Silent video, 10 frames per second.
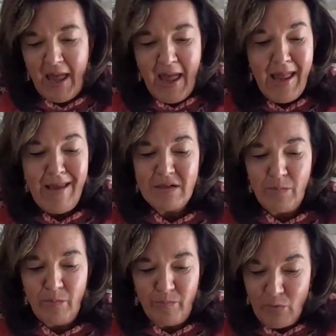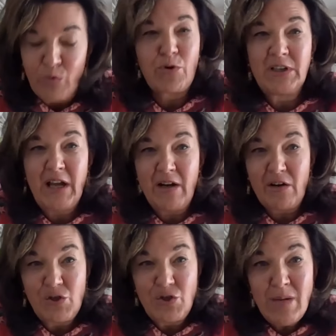and authoritarian
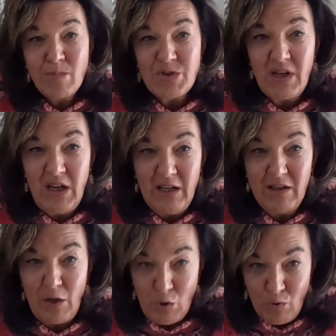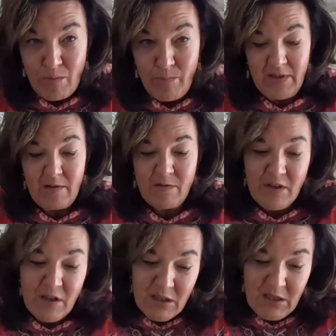regimes in Europe in the
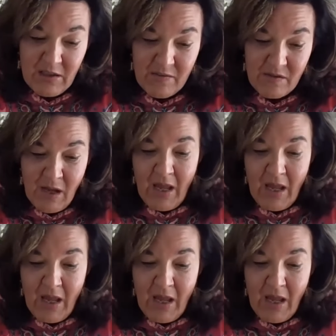30s,